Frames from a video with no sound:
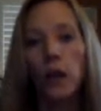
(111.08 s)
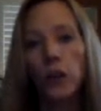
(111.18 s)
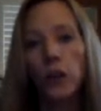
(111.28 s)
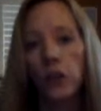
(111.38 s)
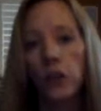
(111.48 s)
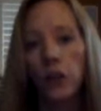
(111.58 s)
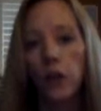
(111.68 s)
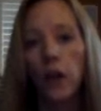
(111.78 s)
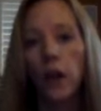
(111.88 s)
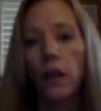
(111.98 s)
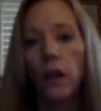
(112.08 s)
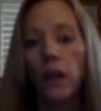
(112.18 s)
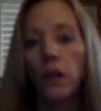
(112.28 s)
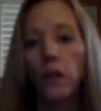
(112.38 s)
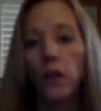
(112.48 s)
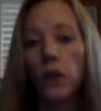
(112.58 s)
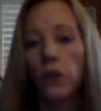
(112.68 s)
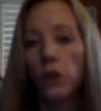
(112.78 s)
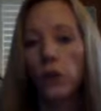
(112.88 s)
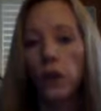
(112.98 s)
Younger children think the
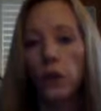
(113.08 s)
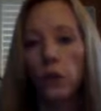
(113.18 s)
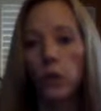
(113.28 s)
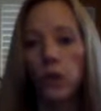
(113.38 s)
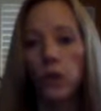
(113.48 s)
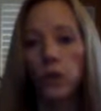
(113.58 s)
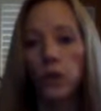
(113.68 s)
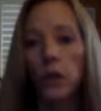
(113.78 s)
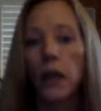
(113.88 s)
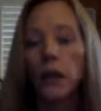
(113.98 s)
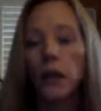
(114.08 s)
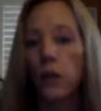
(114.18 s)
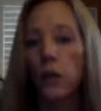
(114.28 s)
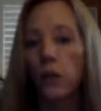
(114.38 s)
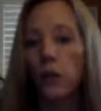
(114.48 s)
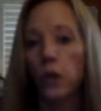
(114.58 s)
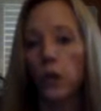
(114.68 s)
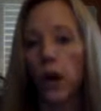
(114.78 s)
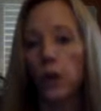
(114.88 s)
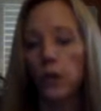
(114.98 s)
first boy did worse because he broke
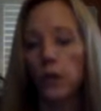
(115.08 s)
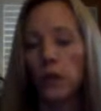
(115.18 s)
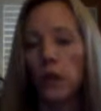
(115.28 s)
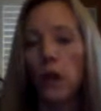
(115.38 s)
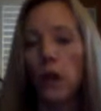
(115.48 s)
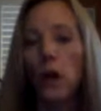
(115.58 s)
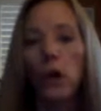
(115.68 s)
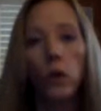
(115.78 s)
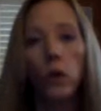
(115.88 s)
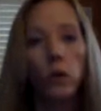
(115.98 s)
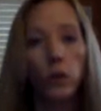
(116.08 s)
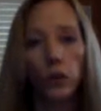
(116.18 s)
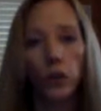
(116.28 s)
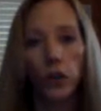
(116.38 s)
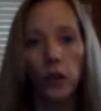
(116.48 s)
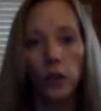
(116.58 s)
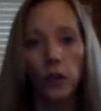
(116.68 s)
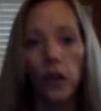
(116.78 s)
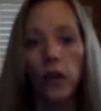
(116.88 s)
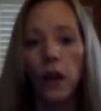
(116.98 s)
more cups. Older
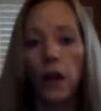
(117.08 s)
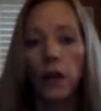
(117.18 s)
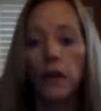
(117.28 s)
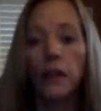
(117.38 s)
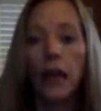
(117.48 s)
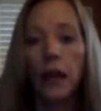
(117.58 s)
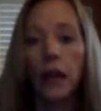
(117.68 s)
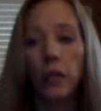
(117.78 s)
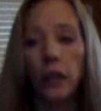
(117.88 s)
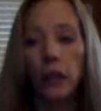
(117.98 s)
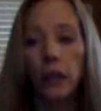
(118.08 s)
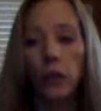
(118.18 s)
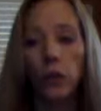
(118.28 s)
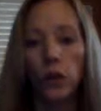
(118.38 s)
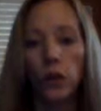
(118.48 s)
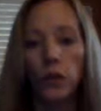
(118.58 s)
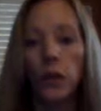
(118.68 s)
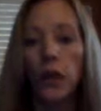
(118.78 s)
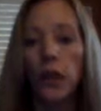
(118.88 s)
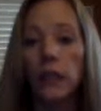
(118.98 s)
children think the second boy did
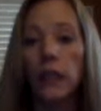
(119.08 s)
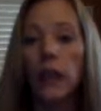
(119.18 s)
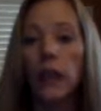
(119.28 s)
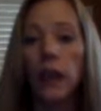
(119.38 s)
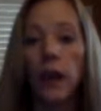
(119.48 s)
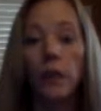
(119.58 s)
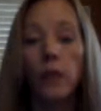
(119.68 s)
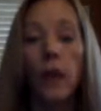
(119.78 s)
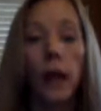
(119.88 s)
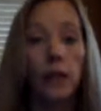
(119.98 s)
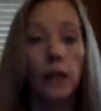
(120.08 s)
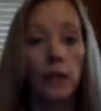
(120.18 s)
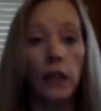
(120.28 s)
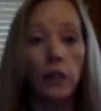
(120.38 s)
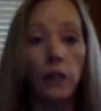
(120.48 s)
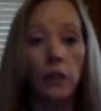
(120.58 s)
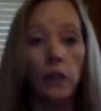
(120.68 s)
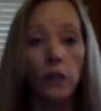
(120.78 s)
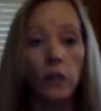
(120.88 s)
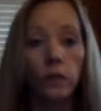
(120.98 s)
worse because he had bad
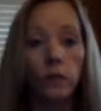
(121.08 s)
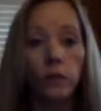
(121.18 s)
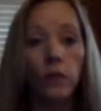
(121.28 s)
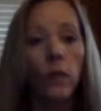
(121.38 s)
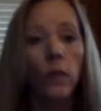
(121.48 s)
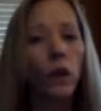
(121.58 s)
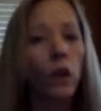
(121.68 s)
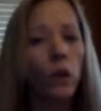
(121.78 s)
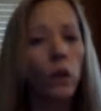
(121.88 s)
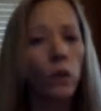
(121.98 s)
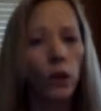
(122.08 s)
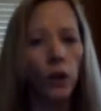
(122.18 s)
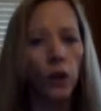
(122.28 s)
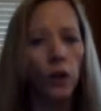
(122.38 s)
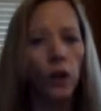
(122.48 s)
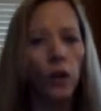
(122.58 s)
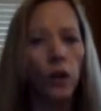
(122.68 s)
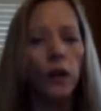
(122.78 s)
intentions. Kohlberg,